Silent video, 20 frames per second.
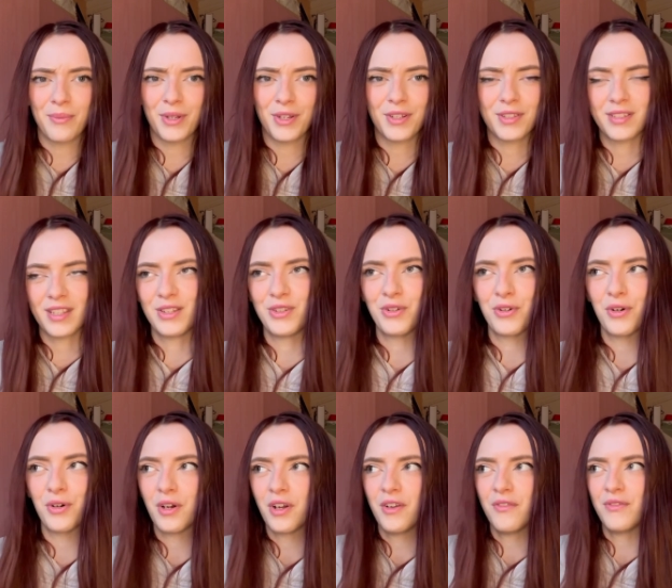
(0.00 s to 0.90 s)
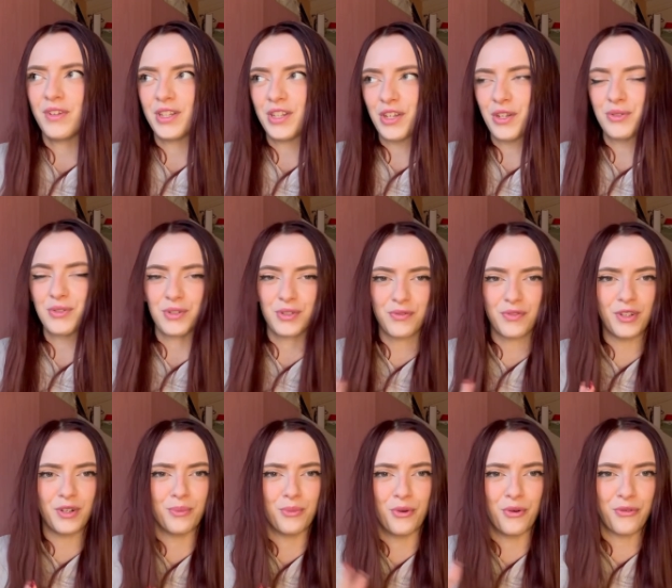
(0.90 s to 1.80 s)
because then your videos just
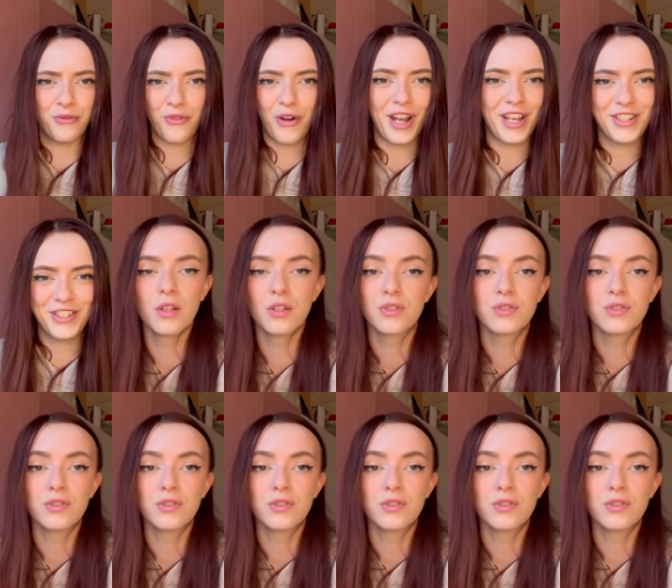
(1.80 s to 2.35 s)
feel more fresh.